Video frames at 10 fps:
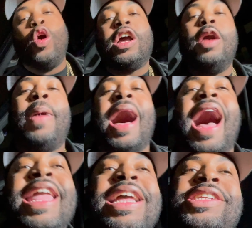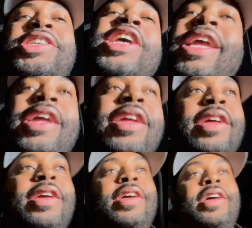come ing.
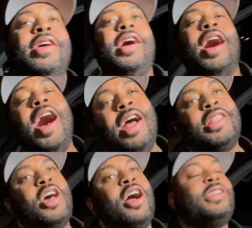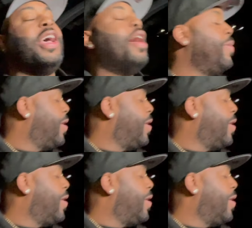Huh? Talk to me.